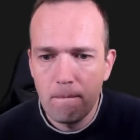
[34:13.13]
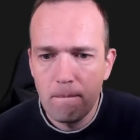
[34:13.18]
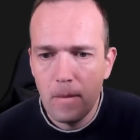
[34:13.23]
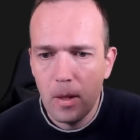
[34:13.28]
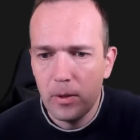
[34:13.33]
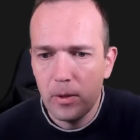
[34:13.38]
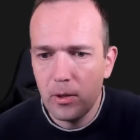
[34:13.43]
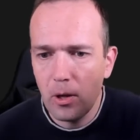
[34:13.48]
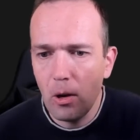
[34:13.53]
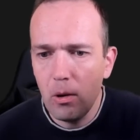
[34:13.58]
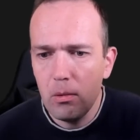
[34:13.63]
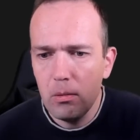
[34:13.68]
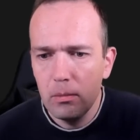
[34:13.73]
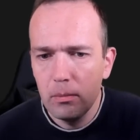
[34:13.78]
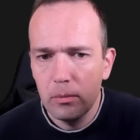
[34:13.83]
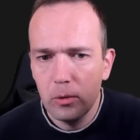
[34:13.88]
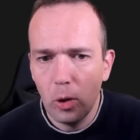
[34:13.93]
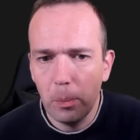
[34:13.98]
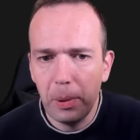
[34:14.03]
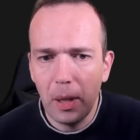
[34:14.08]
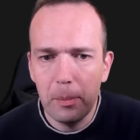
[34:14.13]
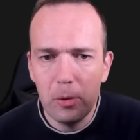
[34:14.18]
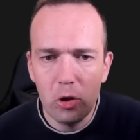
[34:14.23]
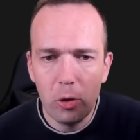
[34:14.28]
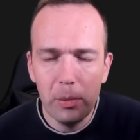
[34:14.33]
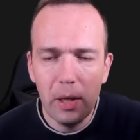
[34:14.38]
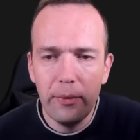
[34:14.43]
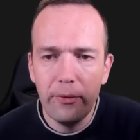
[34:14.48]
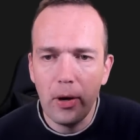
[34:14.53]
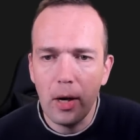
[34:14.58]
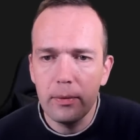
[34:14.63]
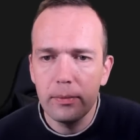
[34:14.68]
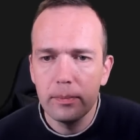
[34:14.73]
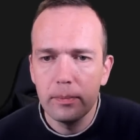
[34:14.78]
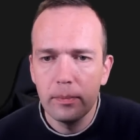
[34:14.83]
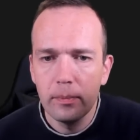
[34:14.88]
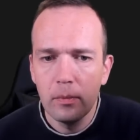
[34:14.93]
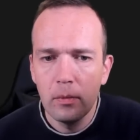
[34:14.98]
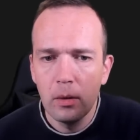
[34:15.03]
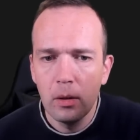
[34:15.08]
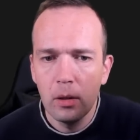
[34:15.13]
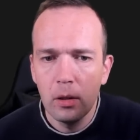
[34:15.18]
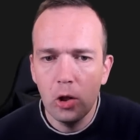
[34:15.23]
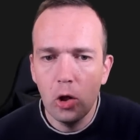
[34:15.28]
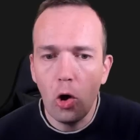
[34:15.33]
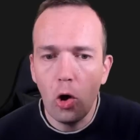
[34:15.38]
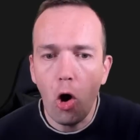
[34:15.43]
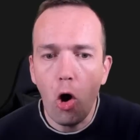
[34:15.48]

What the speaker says: So you play bishop d5. You